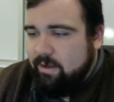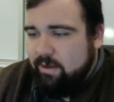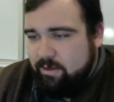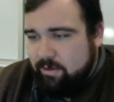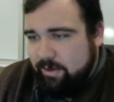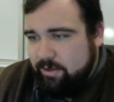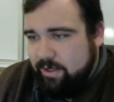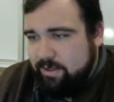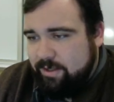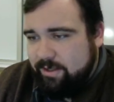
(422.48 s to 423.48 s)
So our
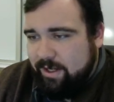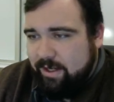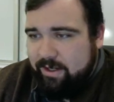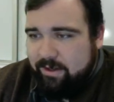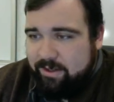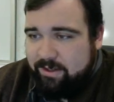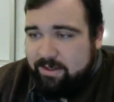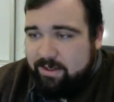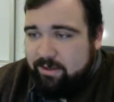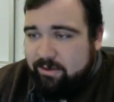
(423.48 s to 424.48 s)
adjacent side here is
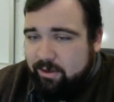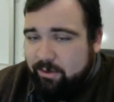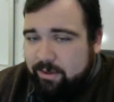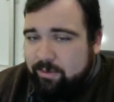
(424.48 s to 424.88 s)
still going to